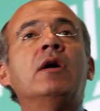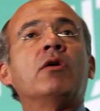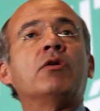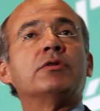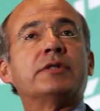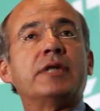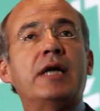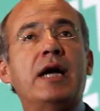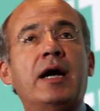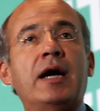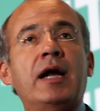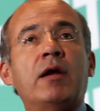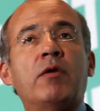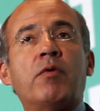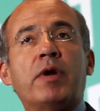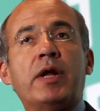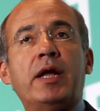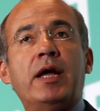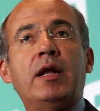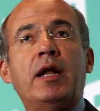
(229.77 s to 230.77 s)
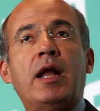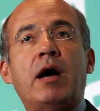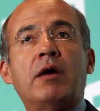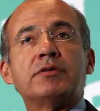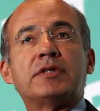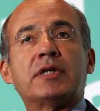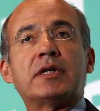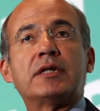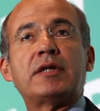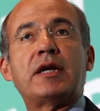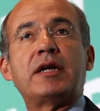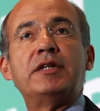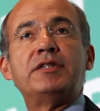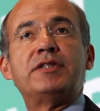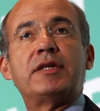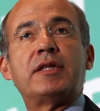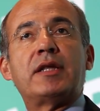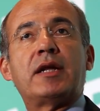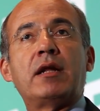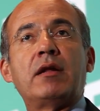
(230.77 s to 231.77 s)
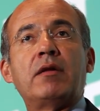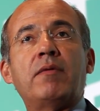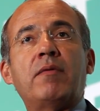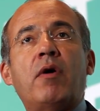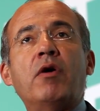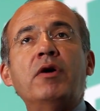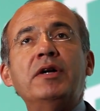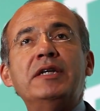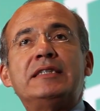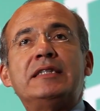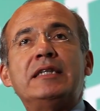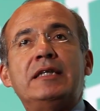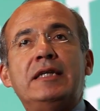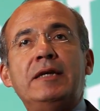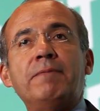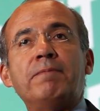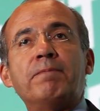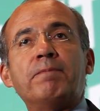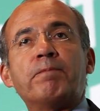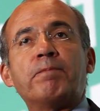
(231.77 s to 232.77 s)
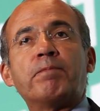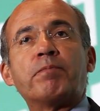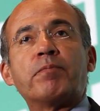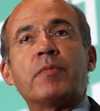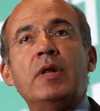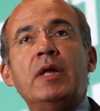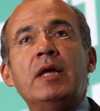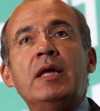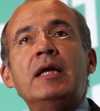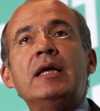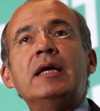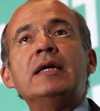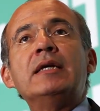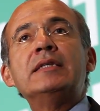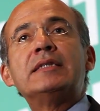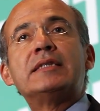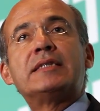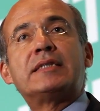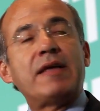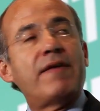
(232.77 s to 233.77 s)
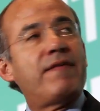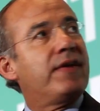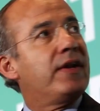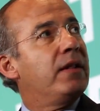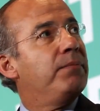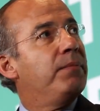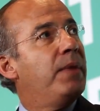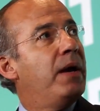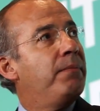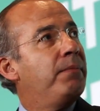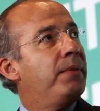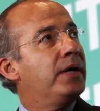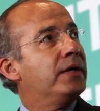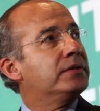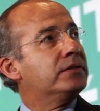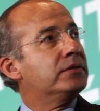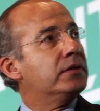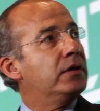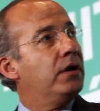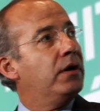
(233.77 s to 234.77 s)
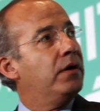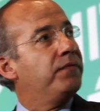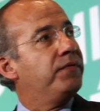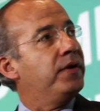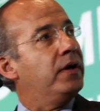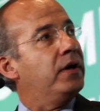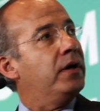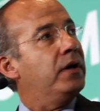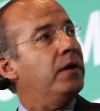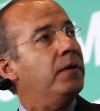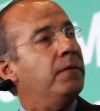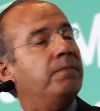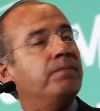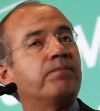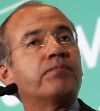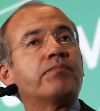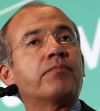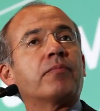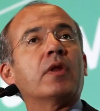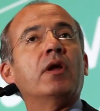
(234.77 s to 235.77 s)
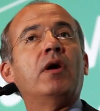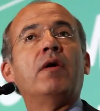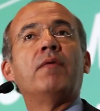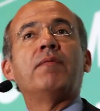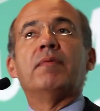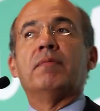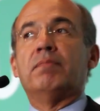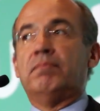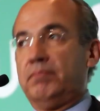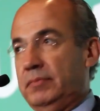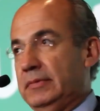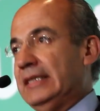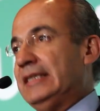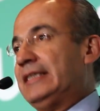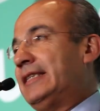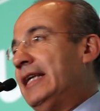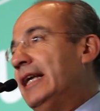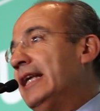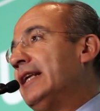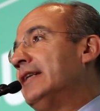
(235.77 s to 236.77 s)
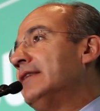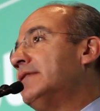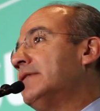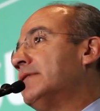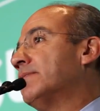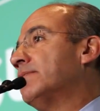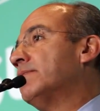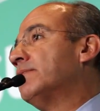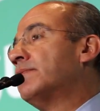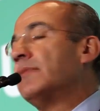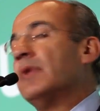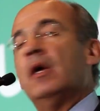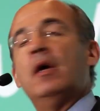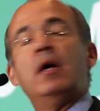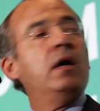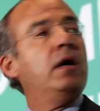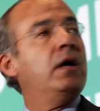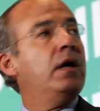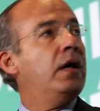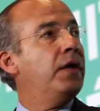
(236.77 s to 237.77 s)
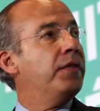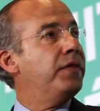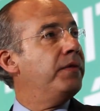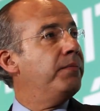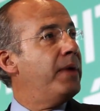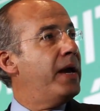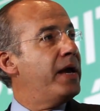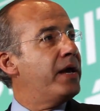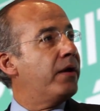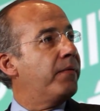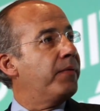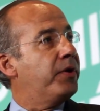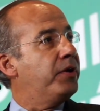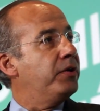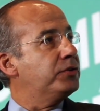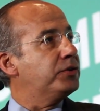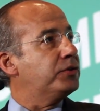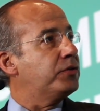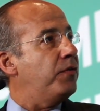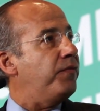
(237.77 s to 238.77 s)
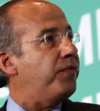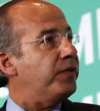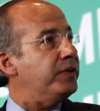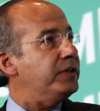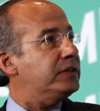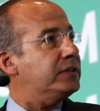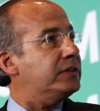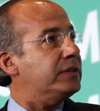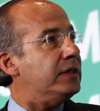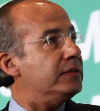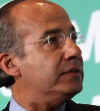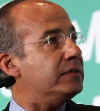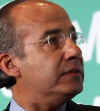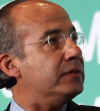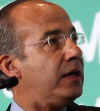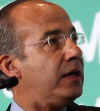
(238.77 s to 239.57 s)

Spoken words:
Jose Angel Gurria, now Secretary General of OECD. Several members of the cities, the mayor of Houston, for instance,